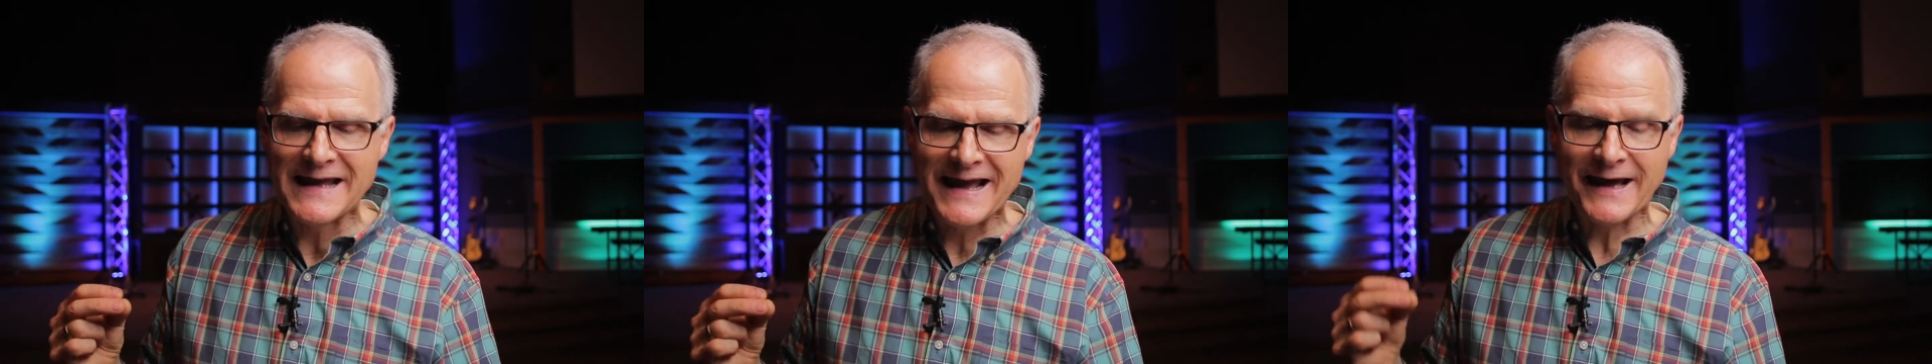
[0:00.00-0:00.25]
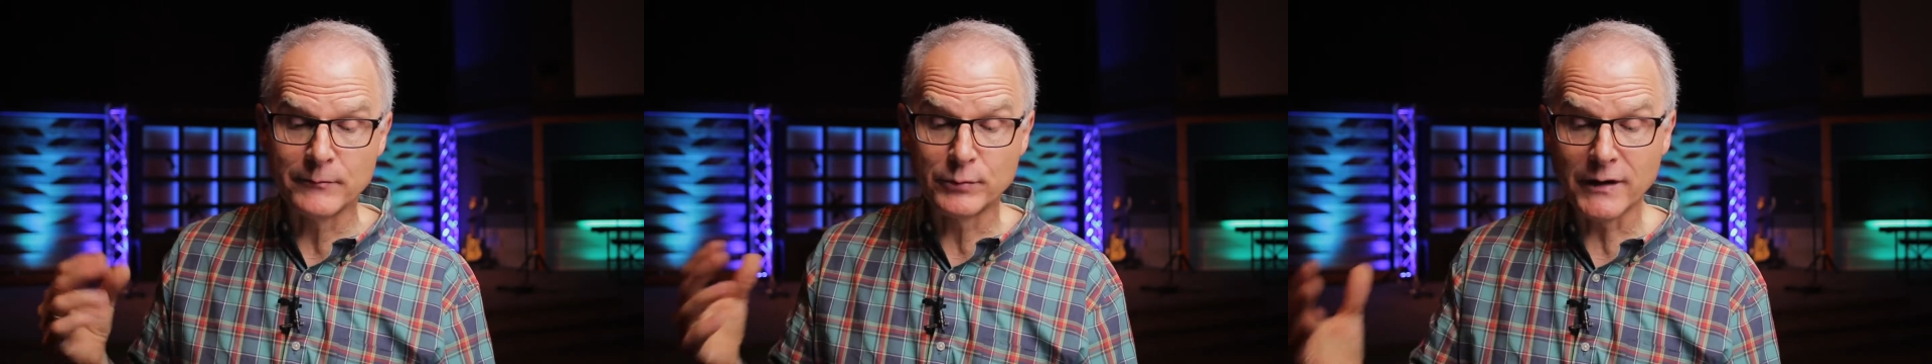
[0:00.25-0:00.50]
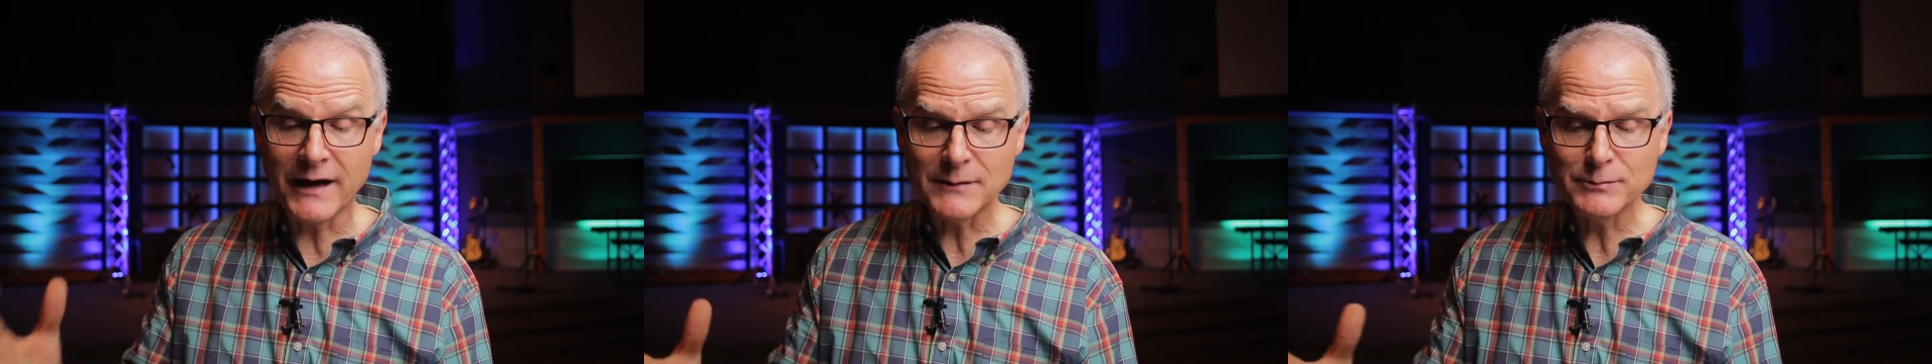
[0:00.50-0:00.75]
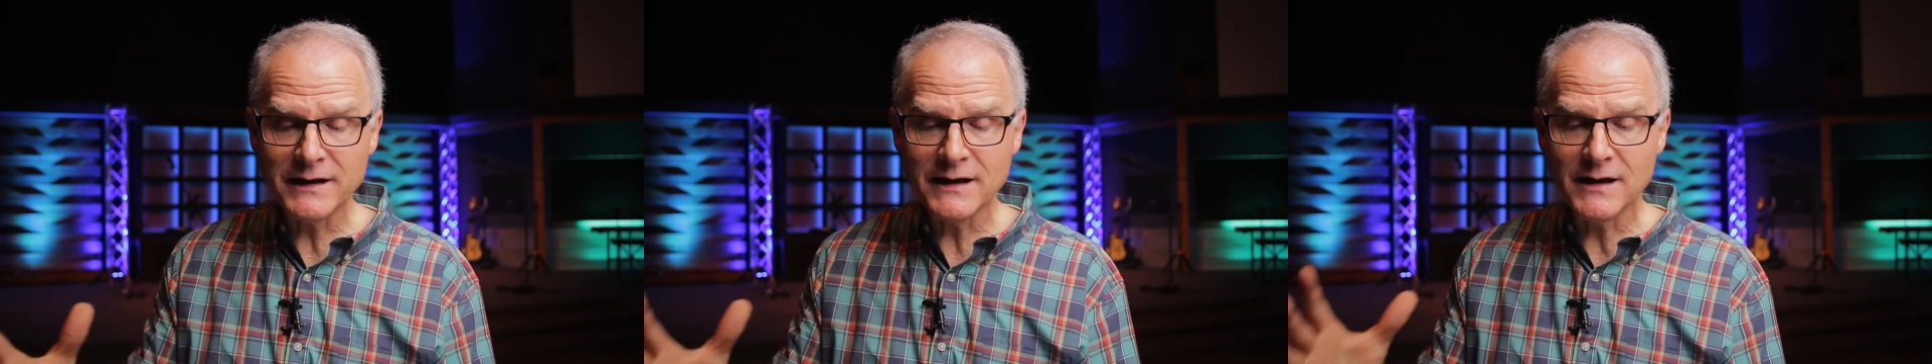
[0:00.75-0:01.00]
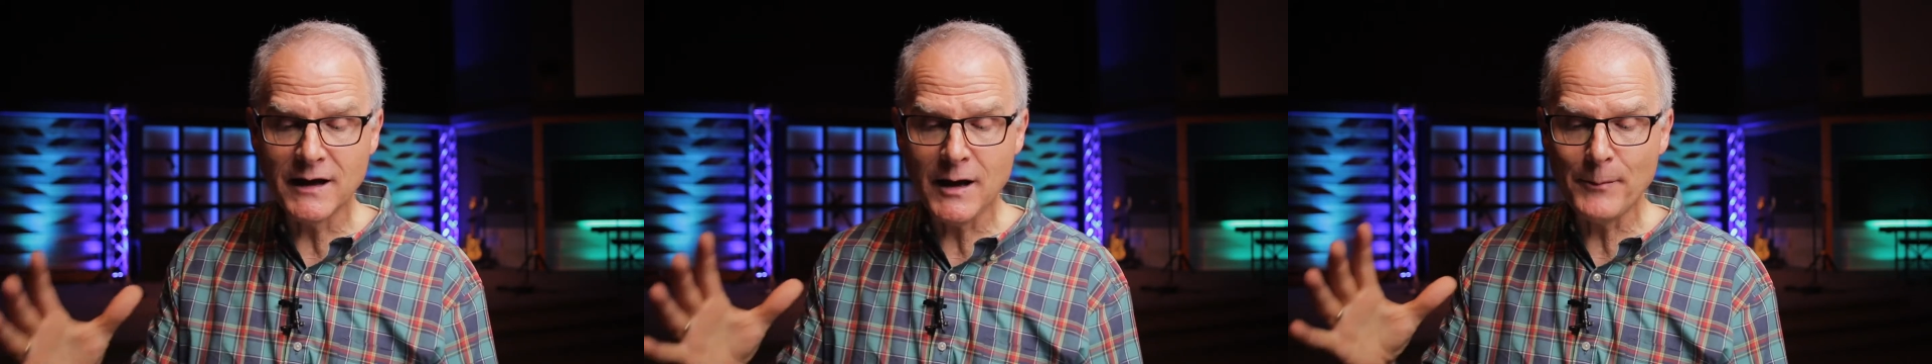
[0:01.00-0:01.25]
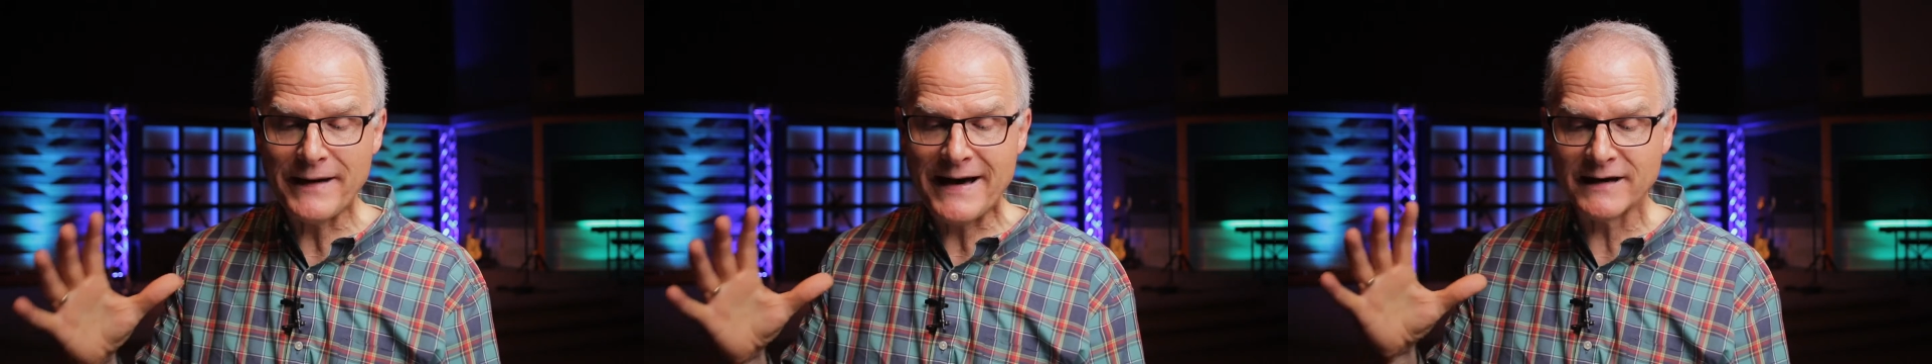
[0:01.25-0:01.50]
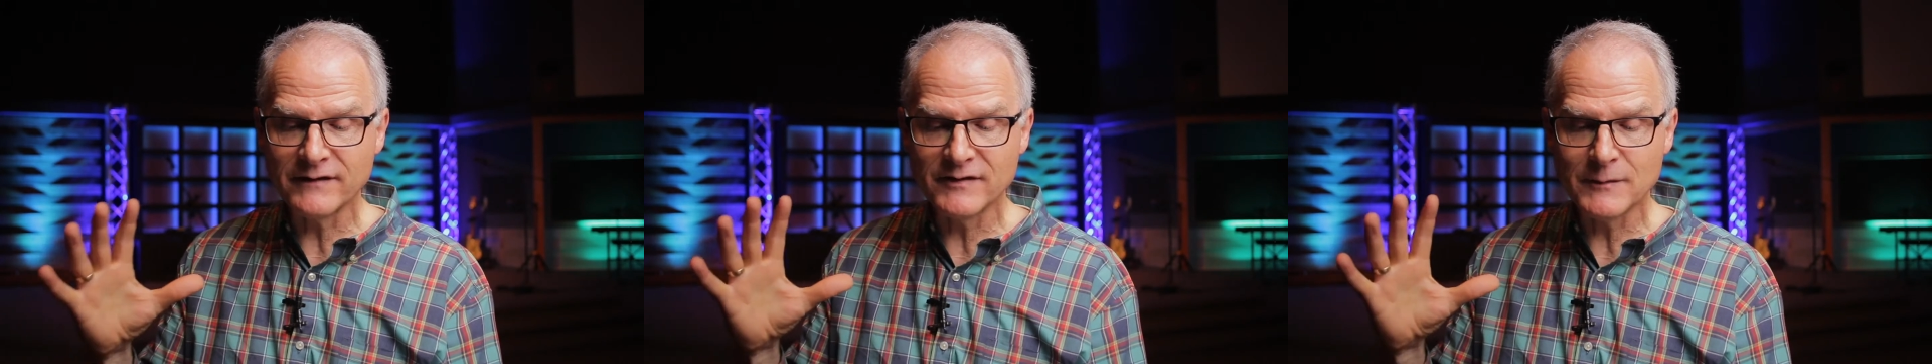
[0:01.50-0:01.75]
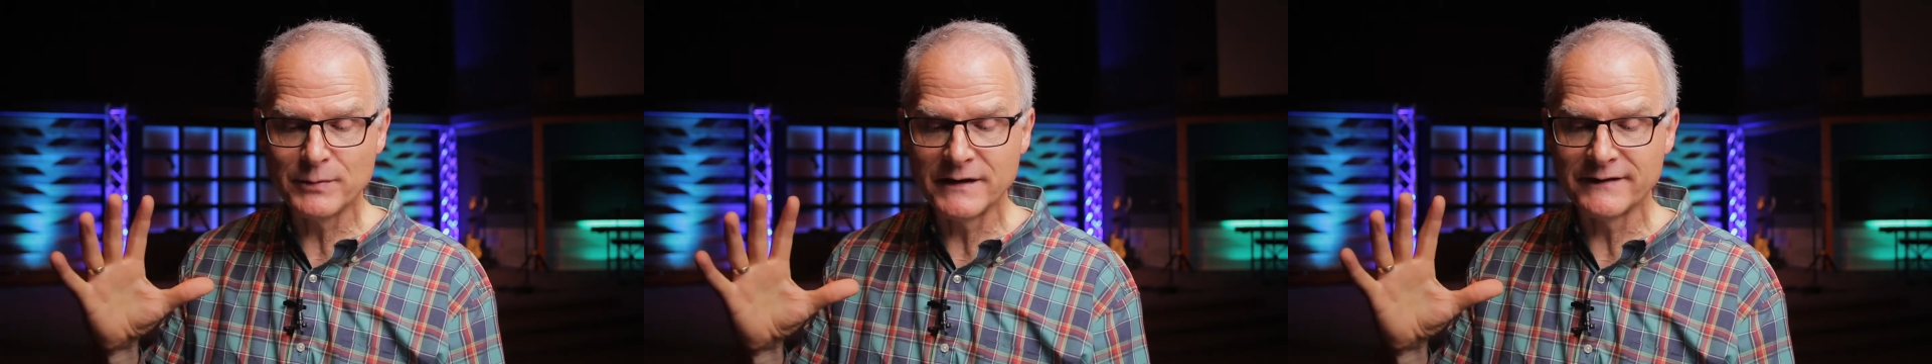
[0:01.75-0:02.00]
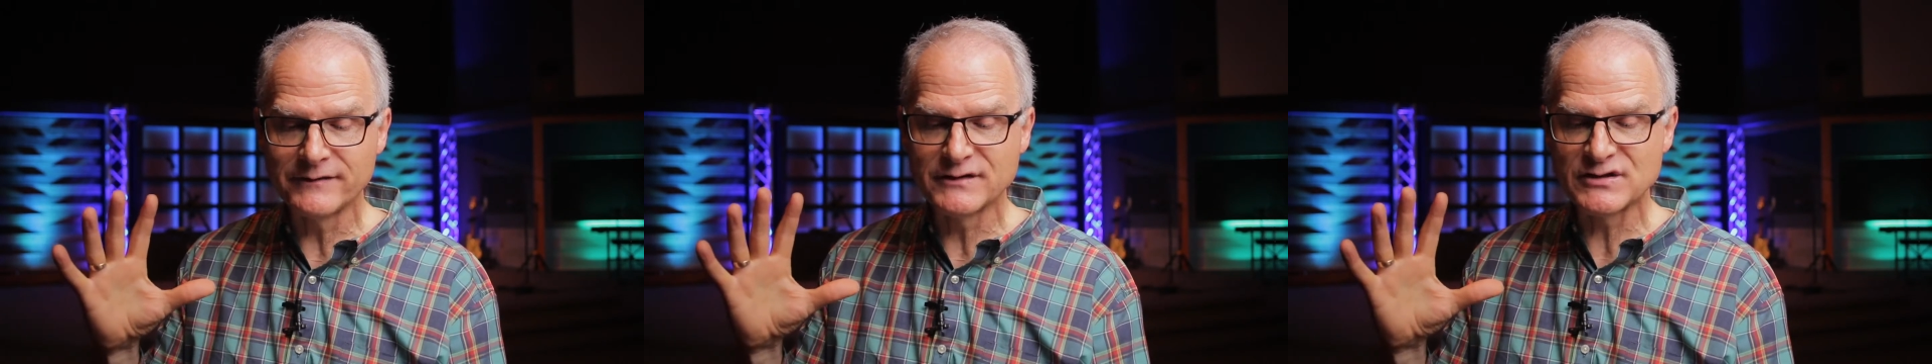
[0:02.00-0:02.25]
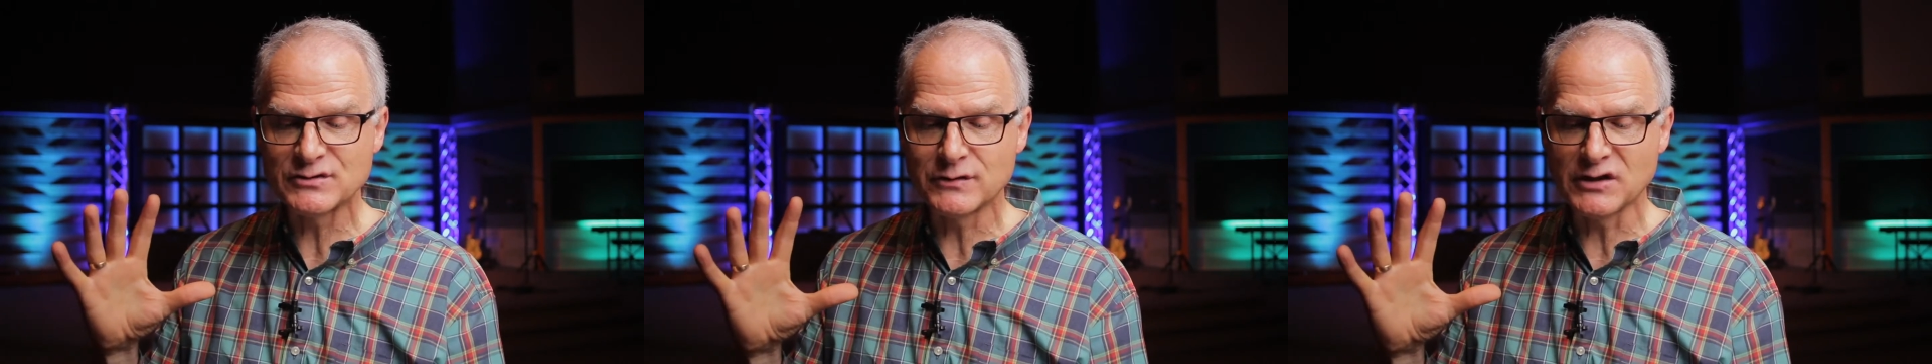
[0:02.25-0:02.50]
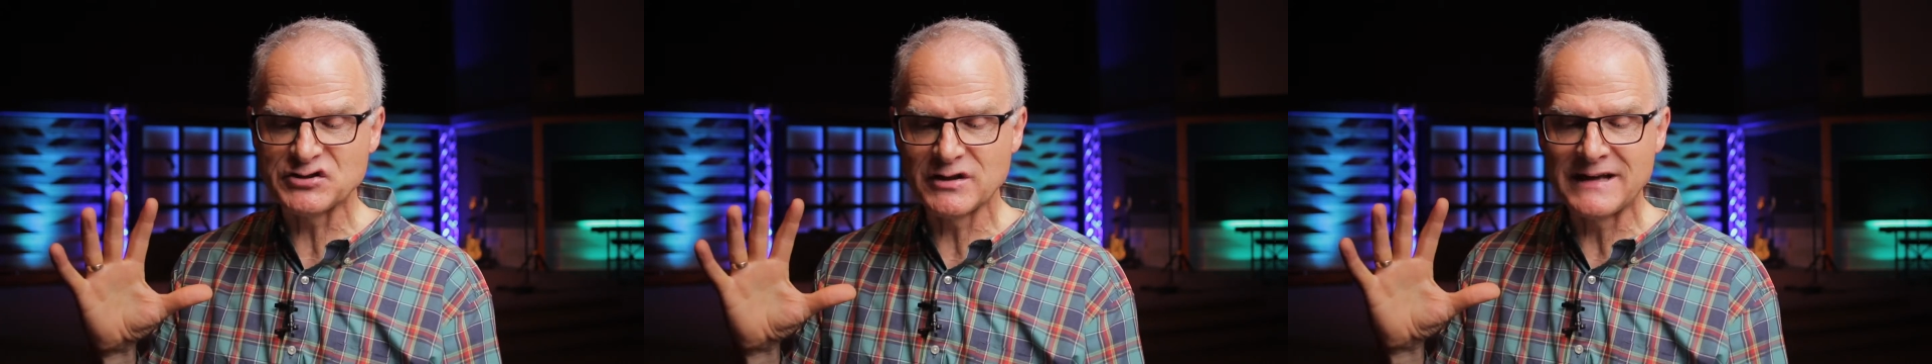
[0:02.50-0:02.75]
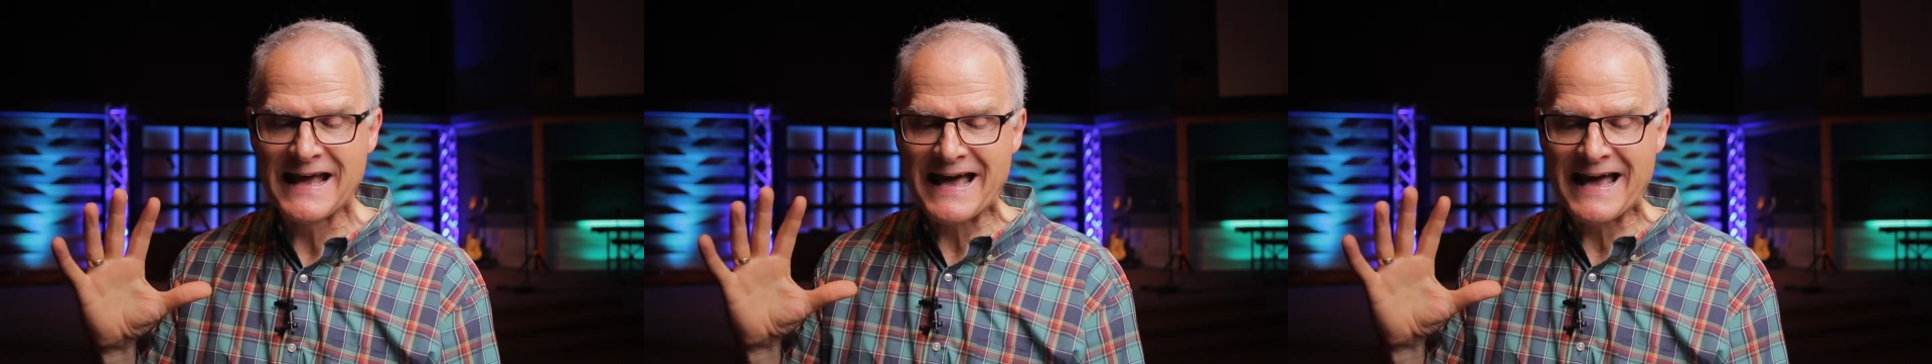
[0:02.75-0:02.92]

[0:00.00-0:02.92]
and brought me up out of the pit of destruction,